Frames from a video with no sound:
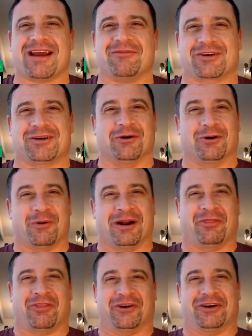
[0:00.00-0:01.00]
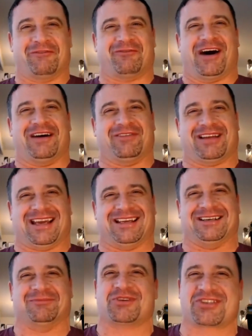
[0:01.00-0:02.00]
ever go to 135 again,
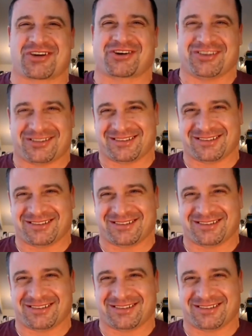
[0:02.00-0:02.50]
I'm sure.